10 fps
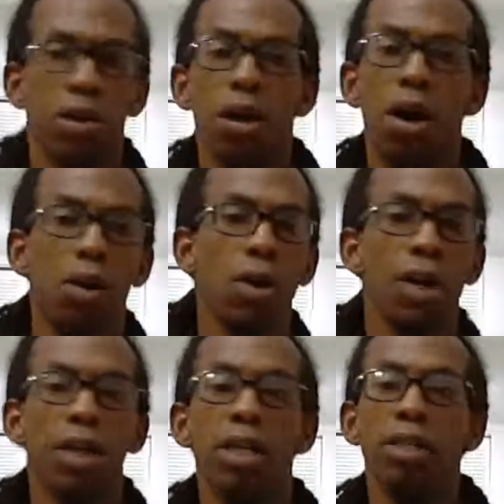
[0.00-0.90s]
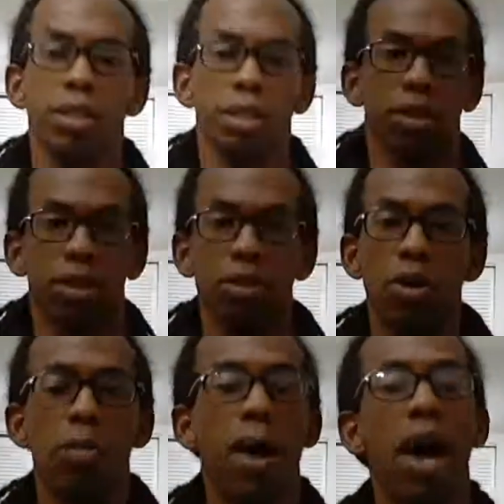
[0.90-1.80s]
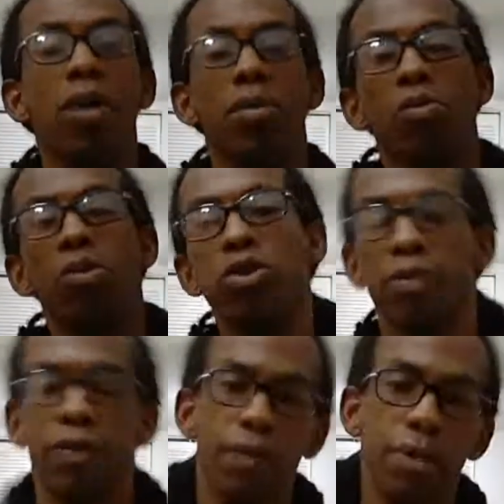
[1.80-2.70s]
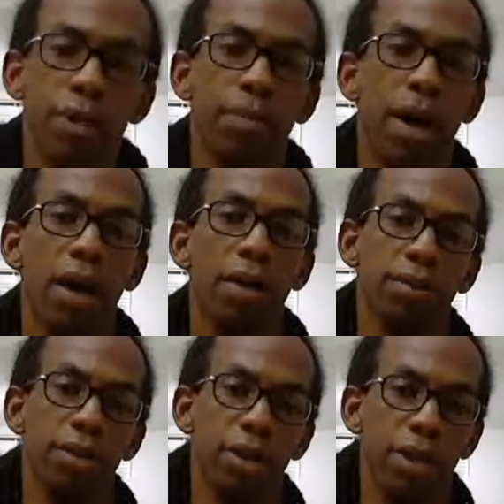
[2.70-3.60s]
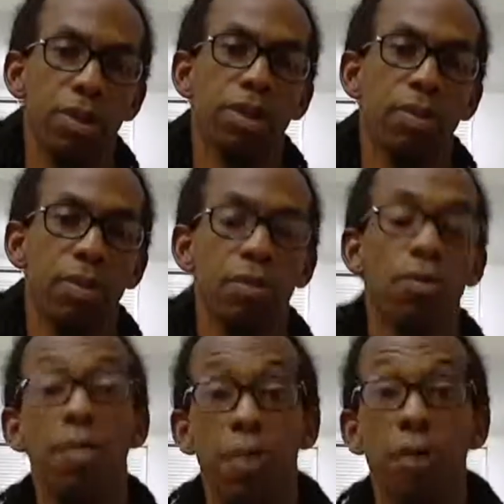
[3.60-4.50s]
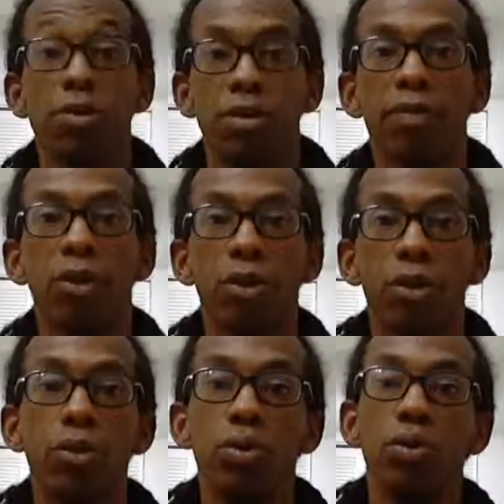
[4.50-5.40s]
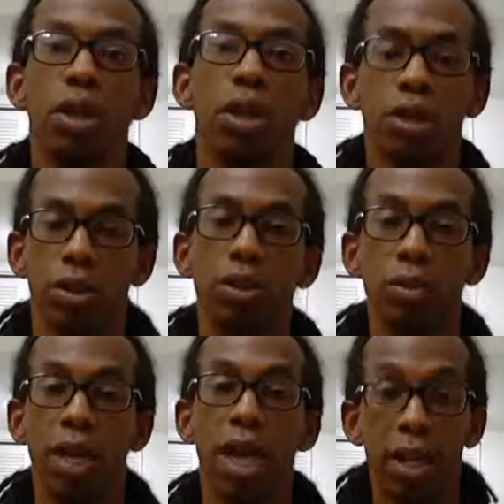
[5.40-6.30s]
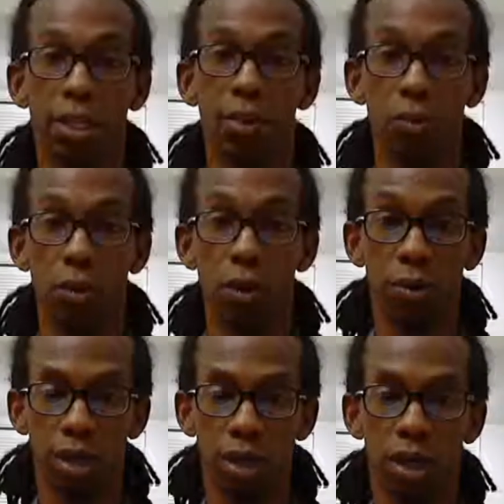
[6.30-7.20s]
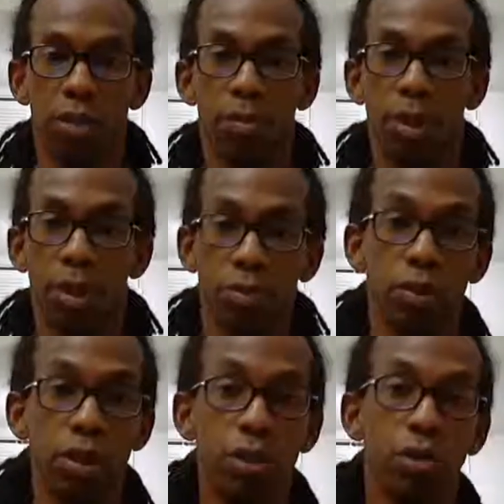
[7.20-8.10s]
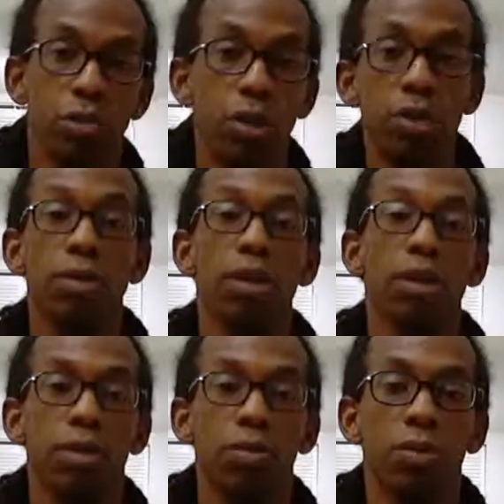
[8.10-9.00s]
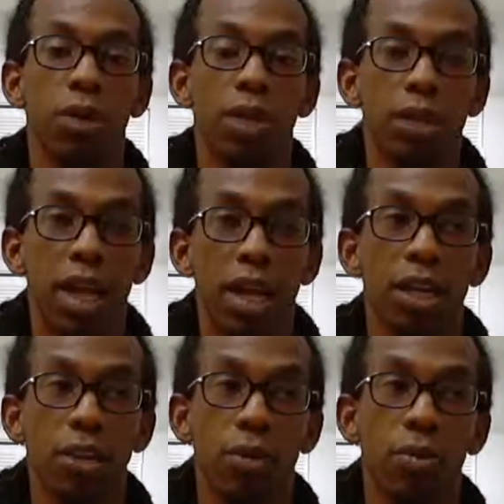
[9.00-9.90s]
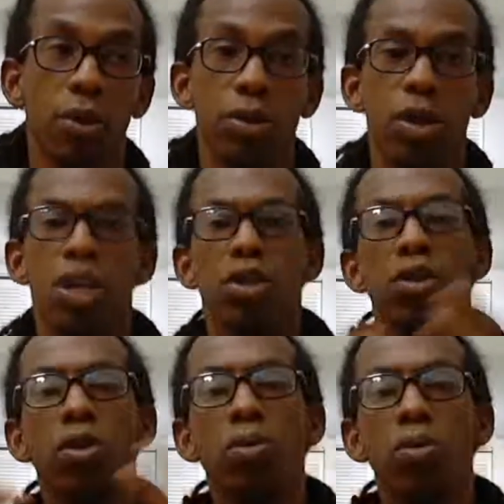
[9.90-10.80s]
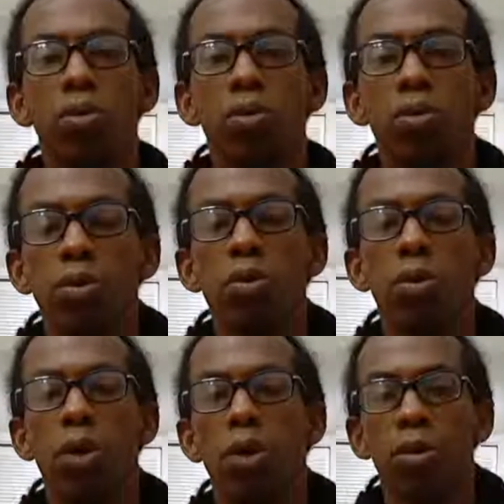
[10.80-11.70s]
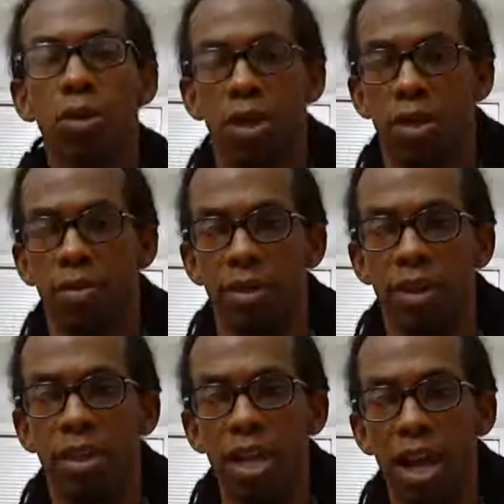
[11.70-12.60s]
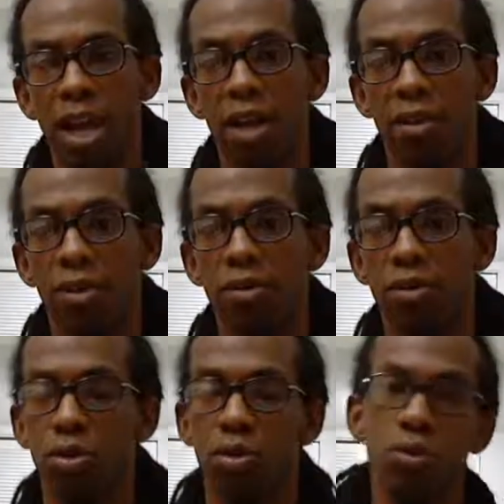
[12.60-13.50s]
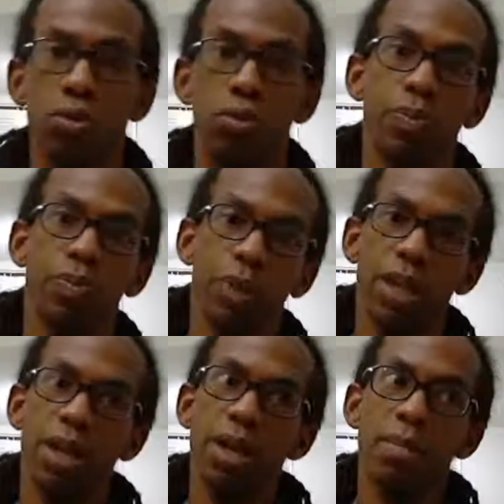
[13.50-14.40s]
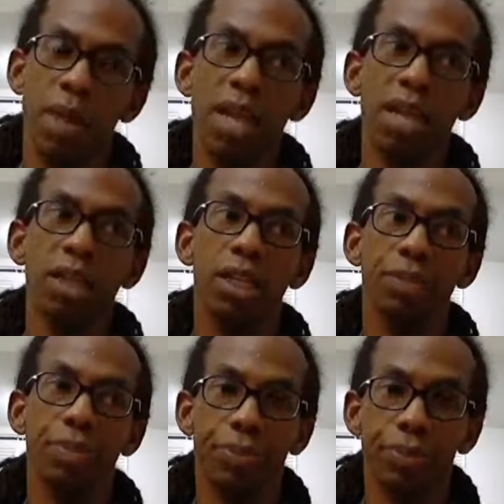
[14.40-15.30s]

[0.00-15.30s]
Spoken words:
Always go by what you feel about if it's the right person for you to do the editing work. Because when you get someone to edit your work, you want this editor to mainly,